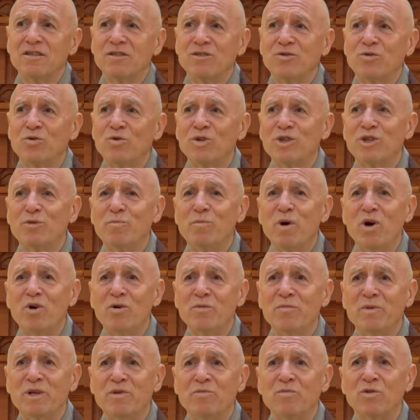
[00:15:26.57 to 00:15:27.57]
George
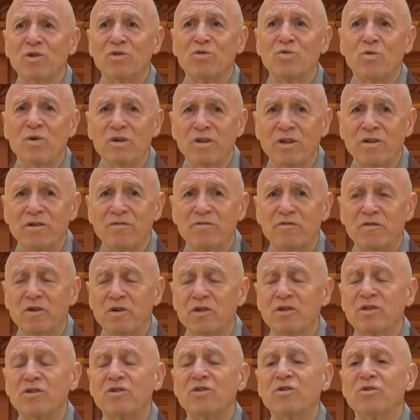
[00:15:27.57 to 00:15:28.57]
Bowman was one of the
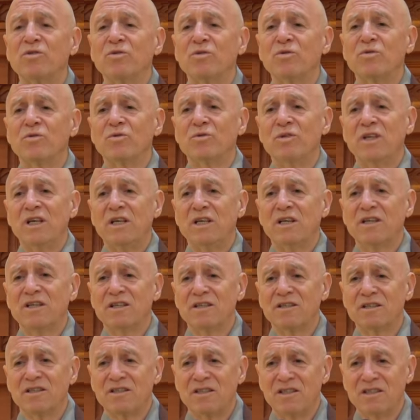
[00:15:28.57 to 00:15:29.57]
first two
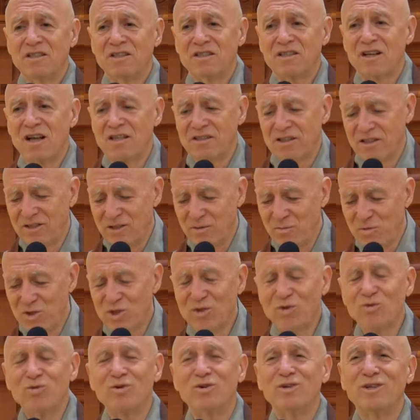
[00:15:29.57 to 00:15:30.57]
Incas in Sansanim
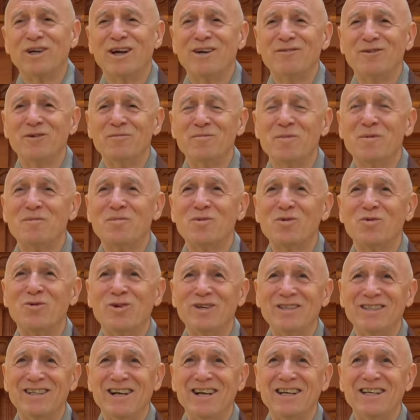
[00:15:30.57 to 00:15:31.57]
school, and I remember
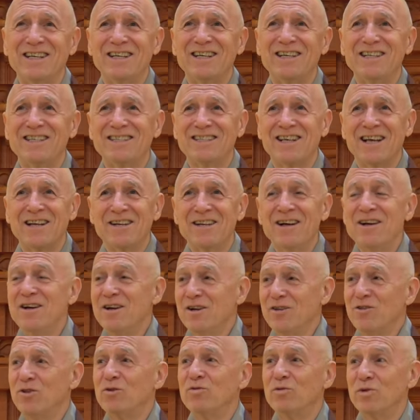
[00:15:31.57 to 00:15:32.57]
one day he said,
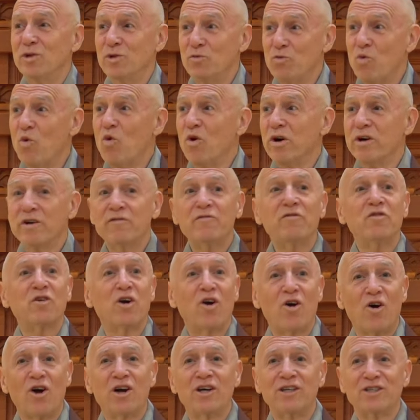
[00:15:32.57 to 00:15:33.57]
the reward for
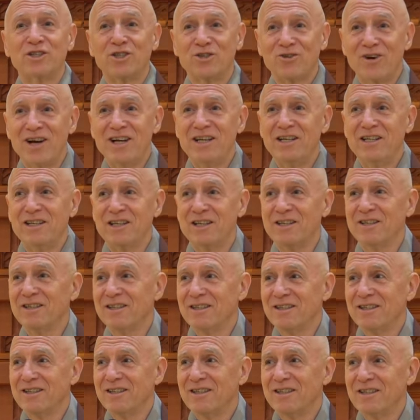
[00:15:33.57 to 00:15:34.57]
hard training
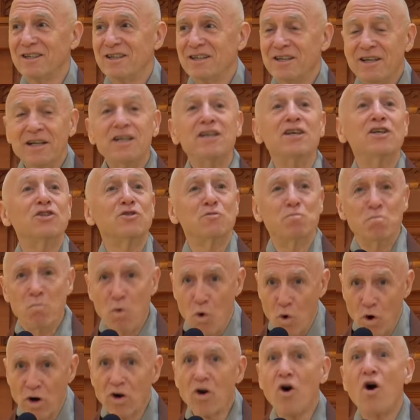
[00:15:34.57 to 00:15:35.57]
is
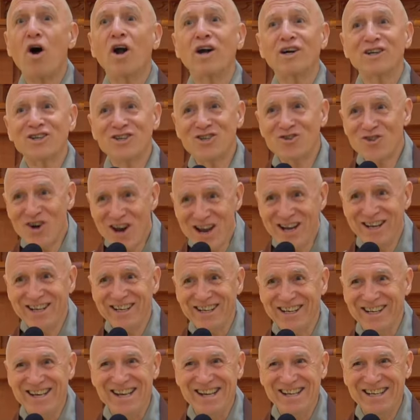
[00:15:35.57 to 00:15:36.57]
more hard
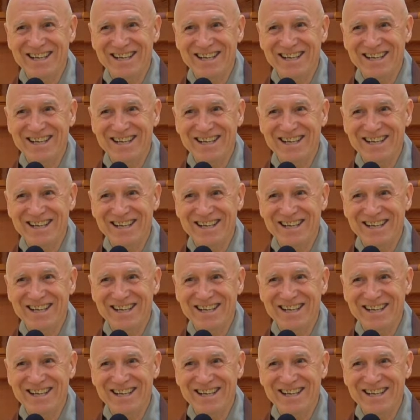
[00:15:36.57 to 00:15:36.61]
training.